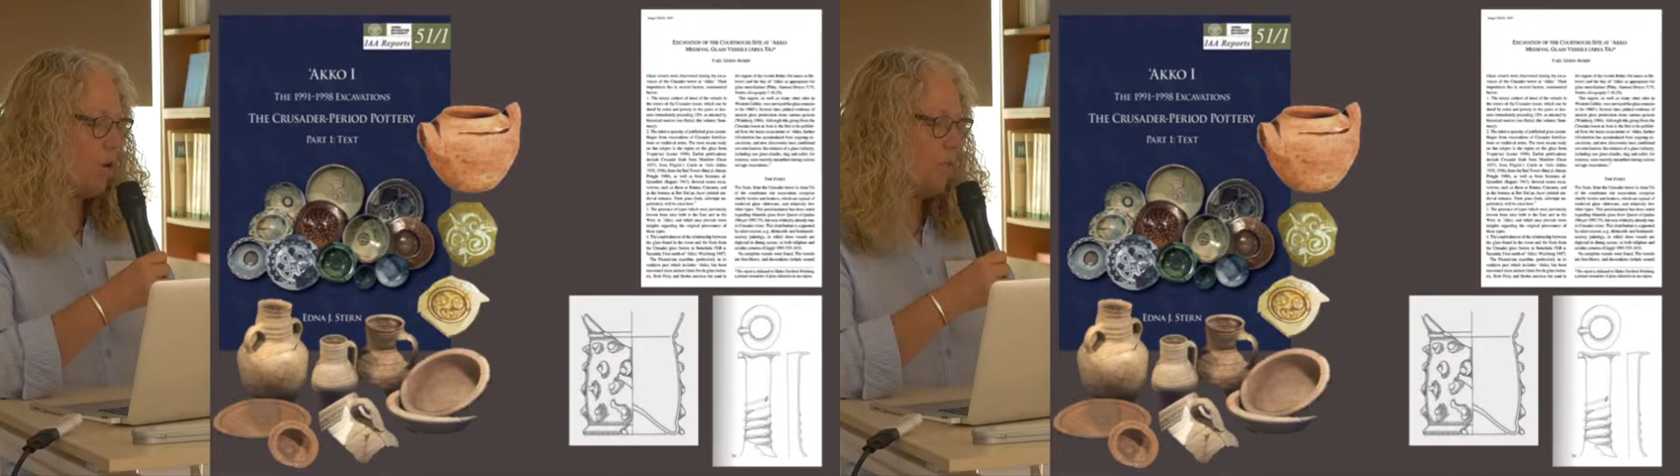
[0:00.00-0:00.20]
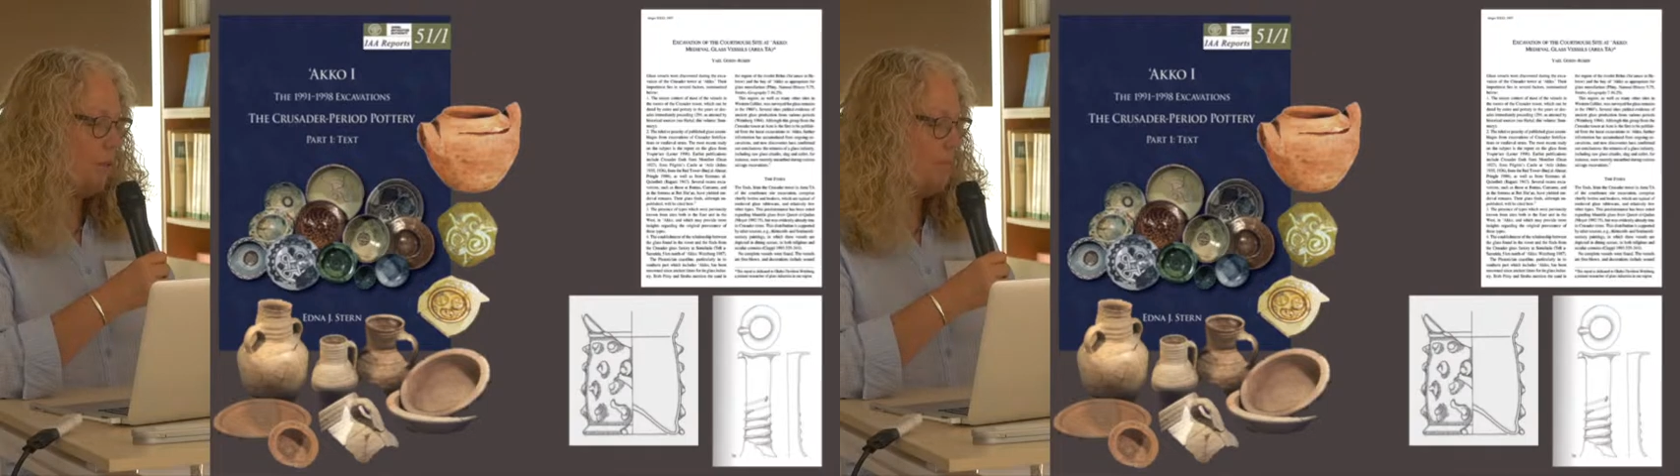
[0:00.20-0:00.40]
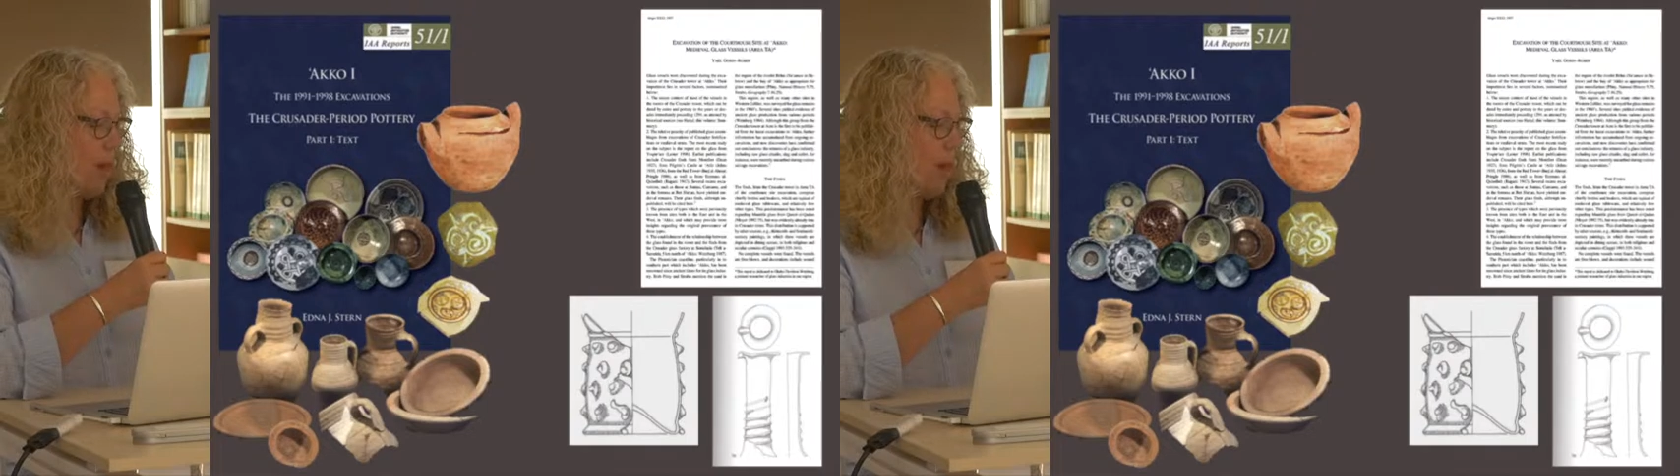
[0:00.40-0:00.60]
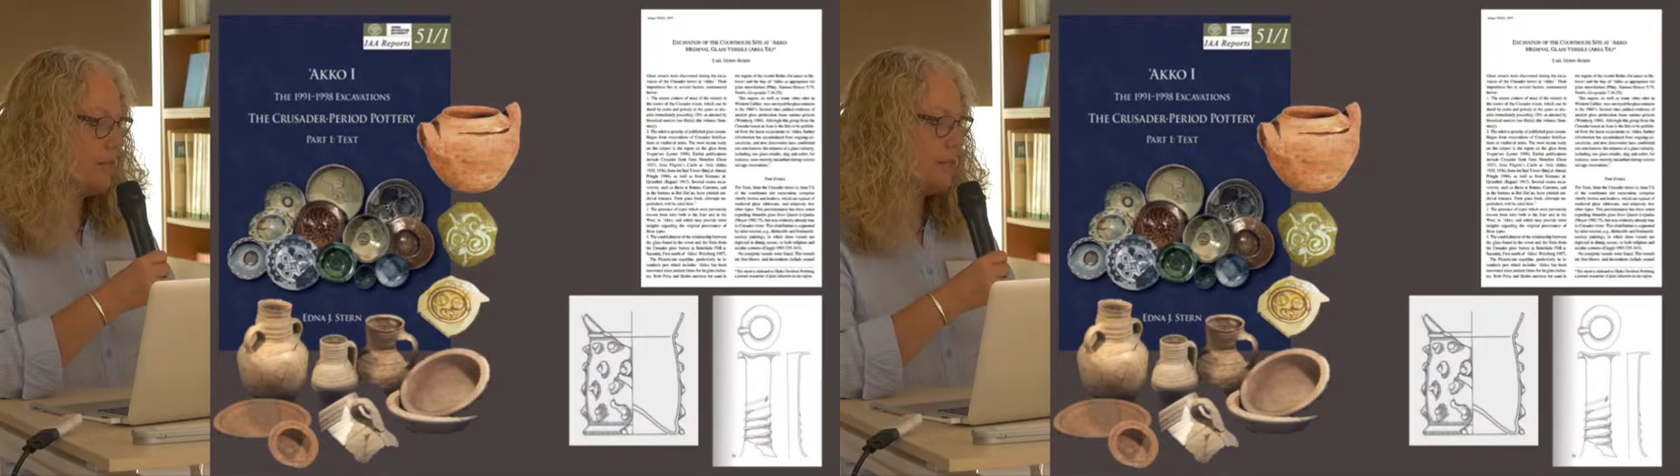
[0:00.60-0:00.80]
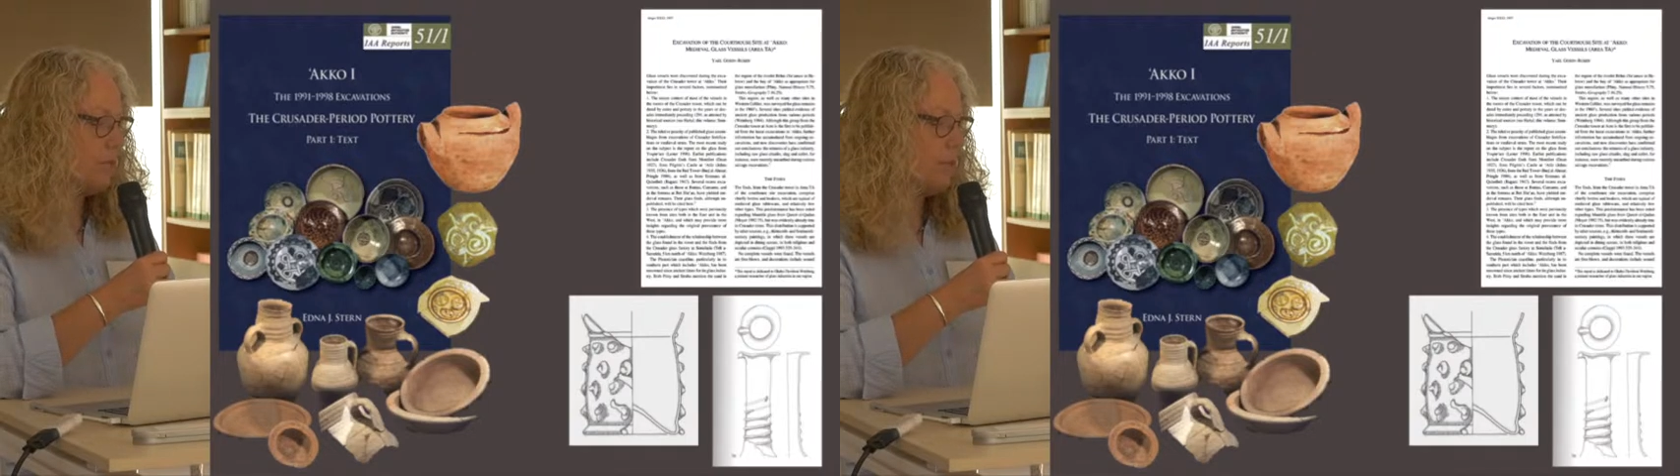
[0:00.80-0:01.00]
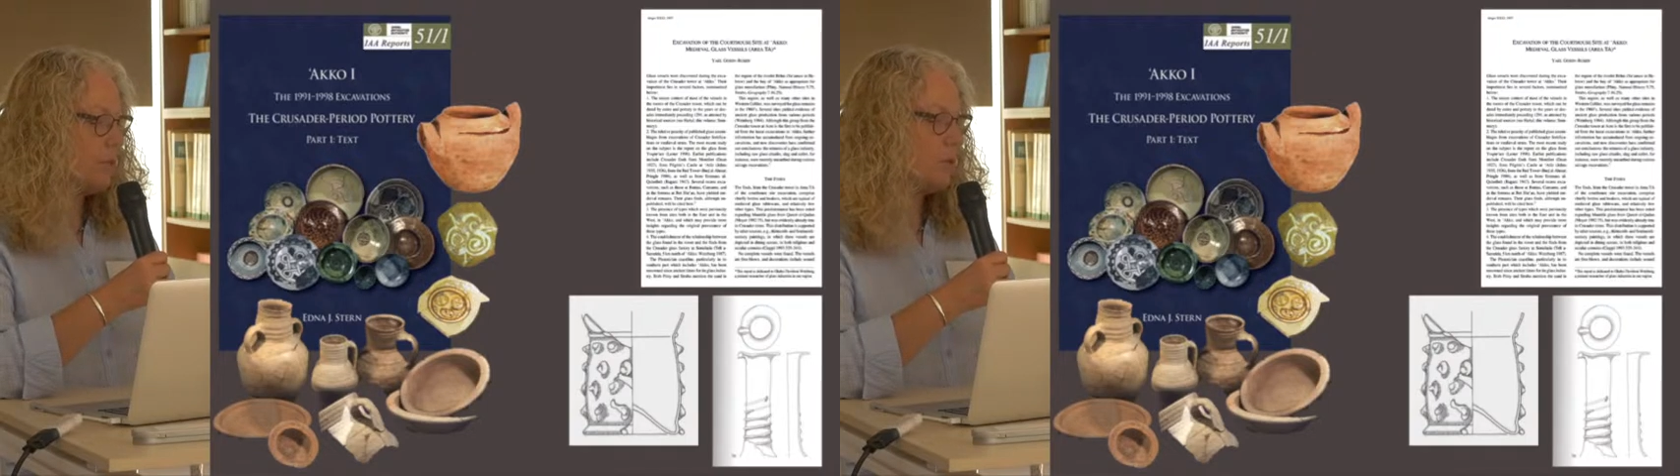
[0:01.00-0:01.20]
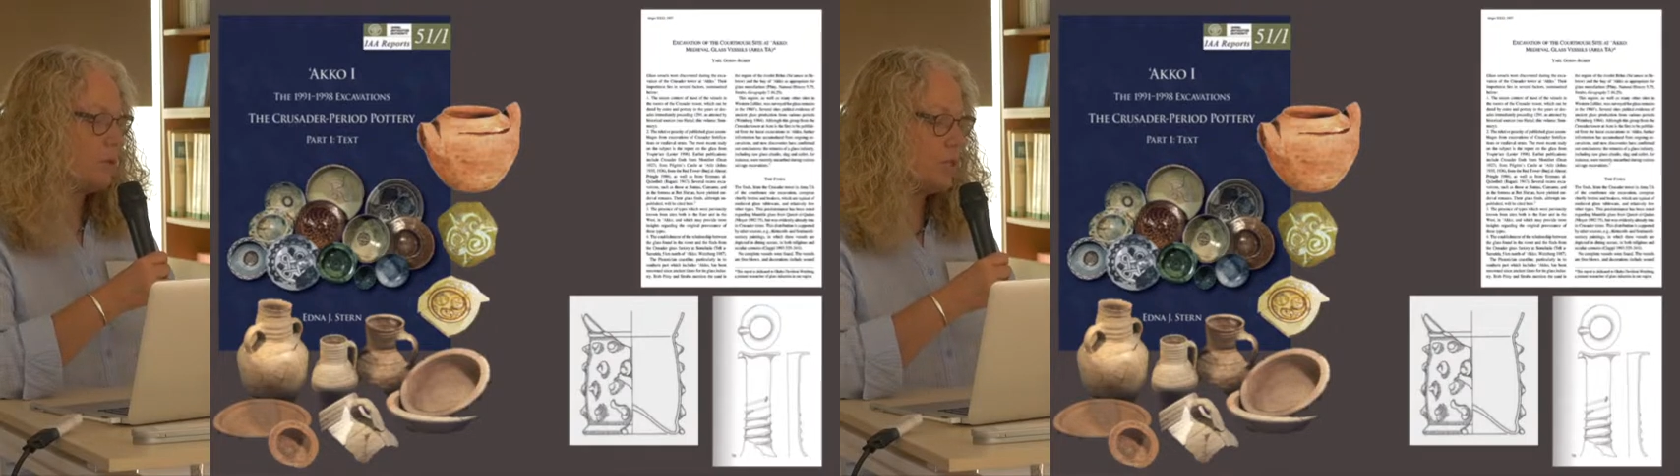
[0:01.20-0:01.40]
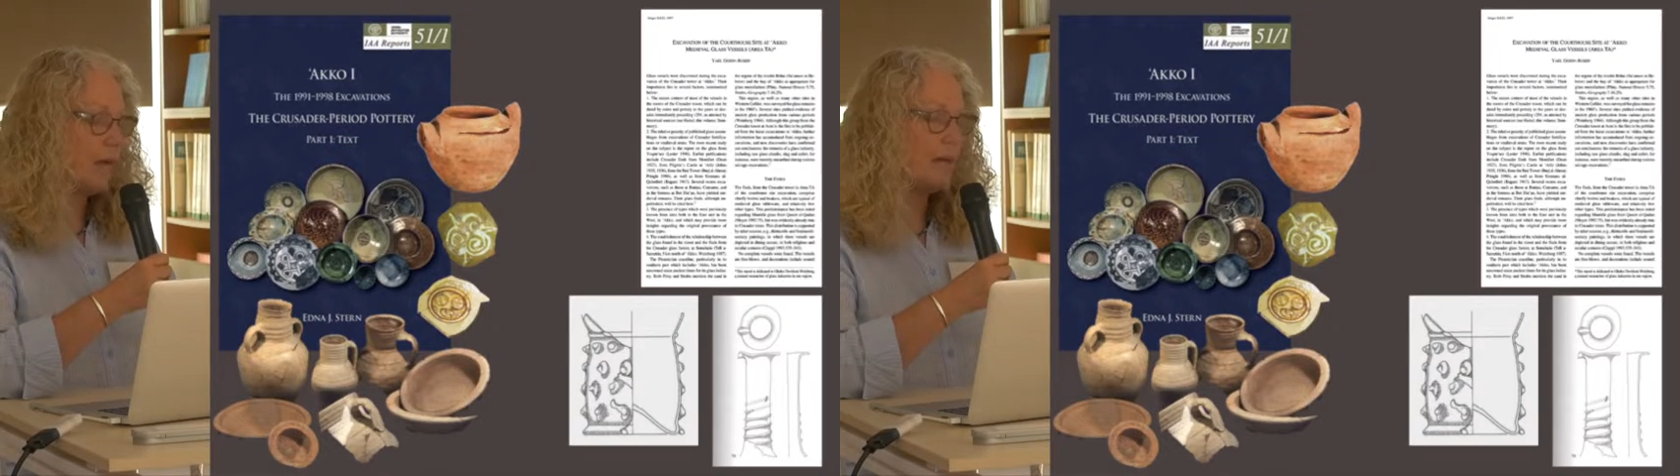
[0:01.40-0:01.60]
of the finds from the
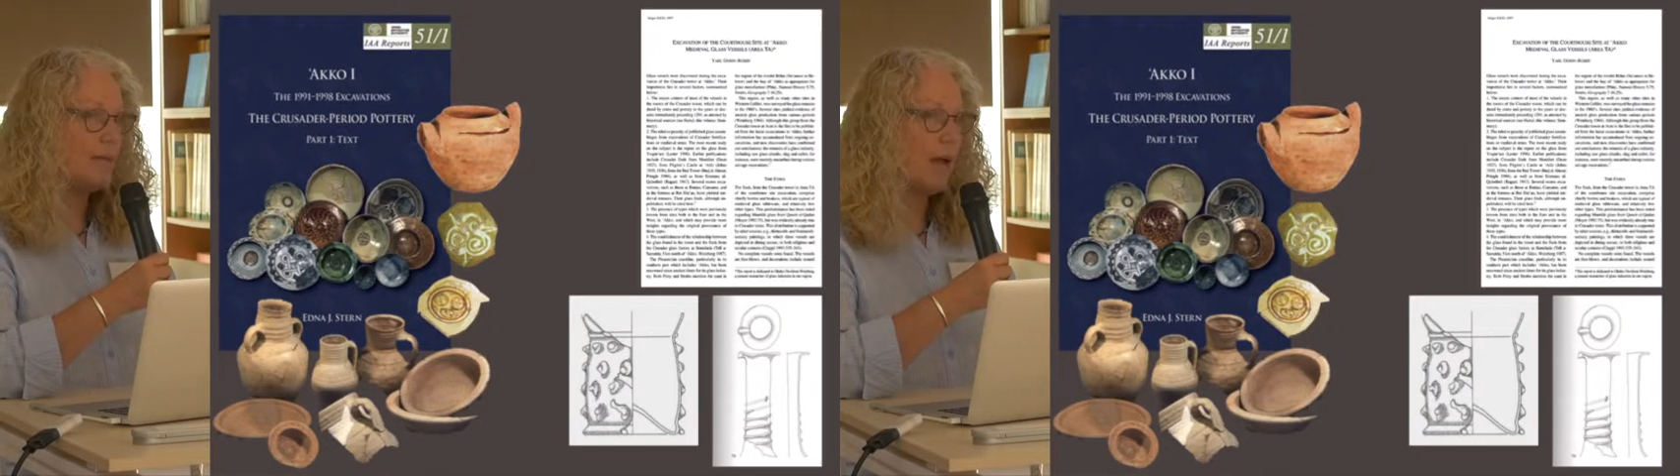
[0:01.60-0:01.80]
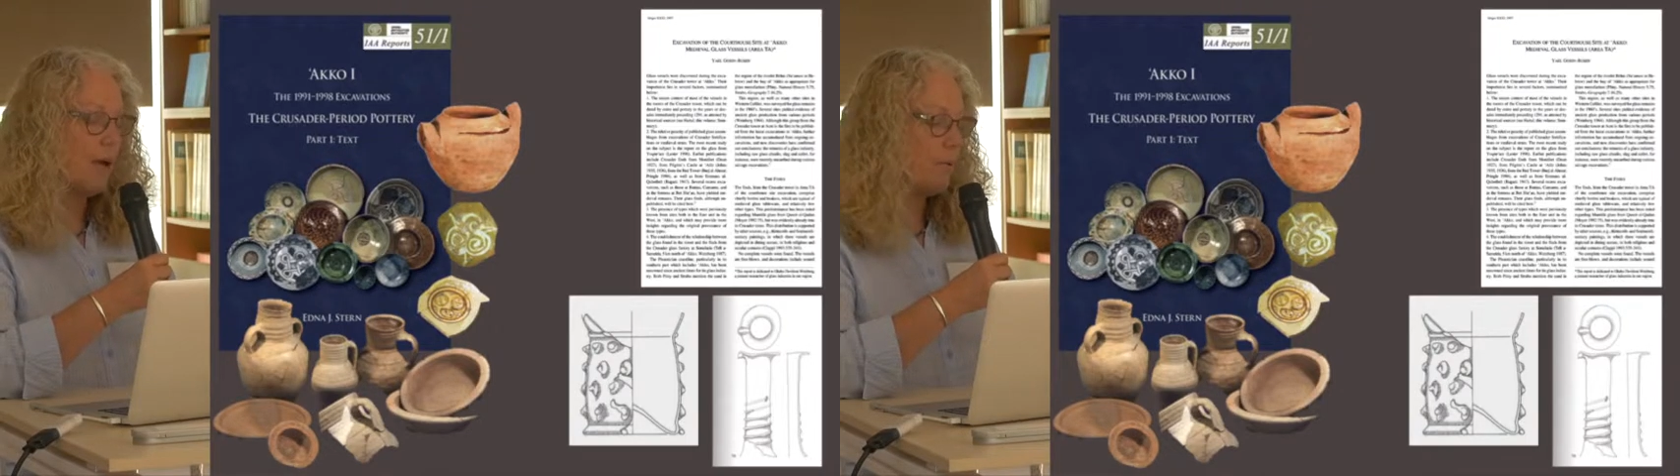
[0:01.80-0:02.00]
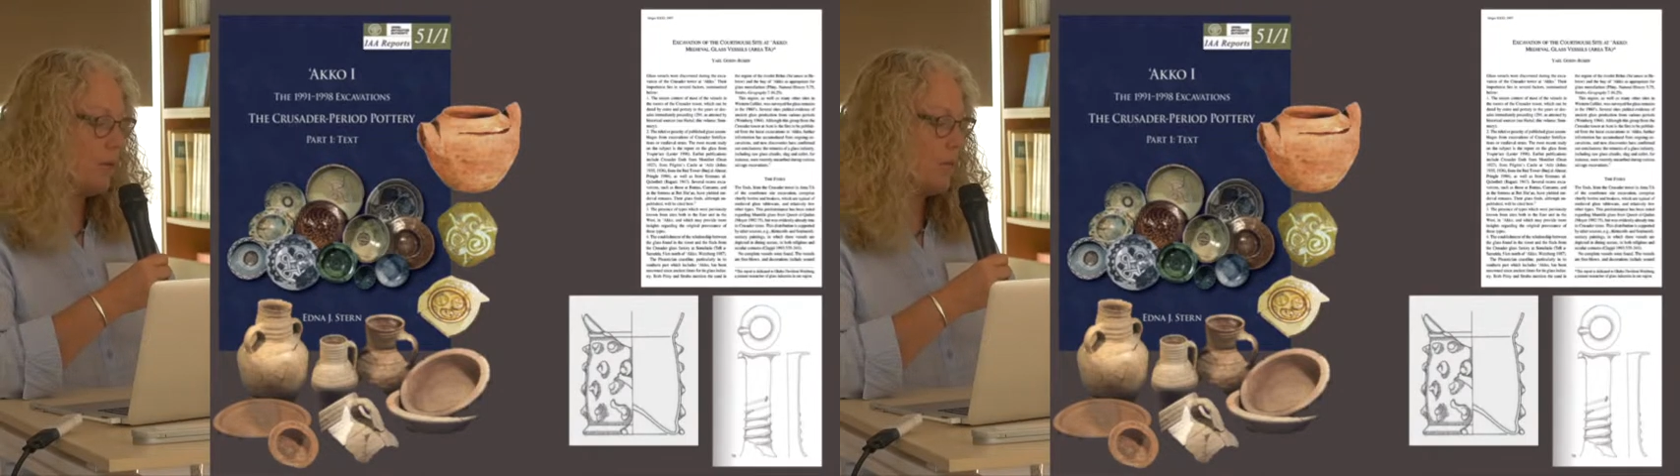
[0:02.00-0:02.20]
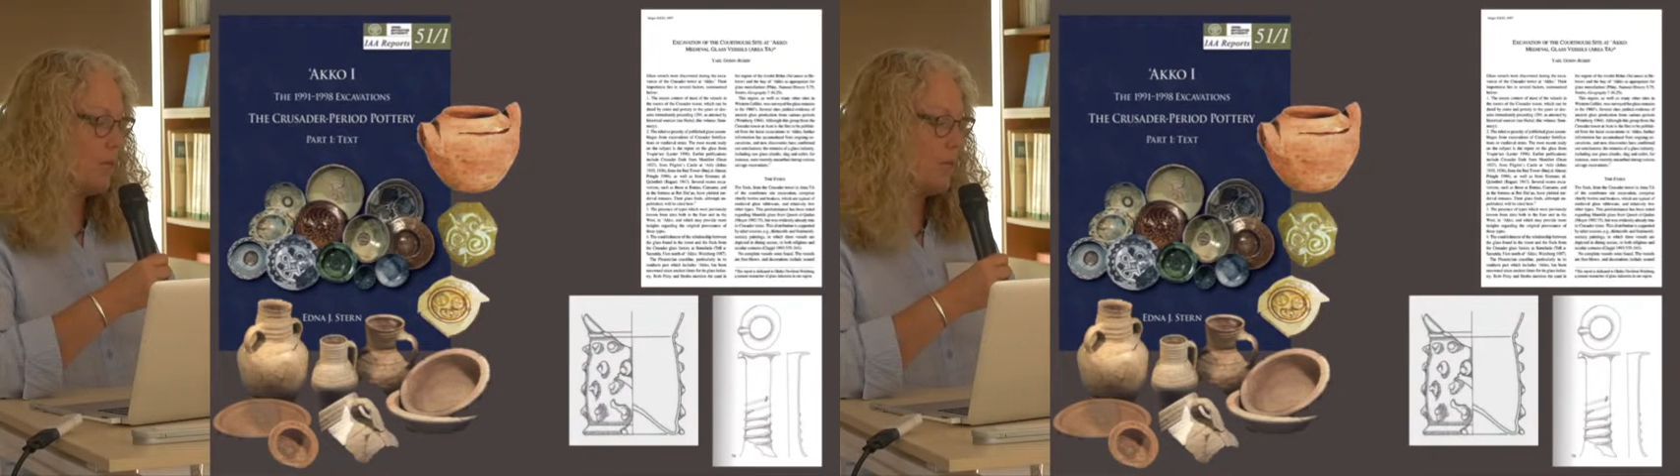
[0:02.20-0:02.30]
Crusader Tower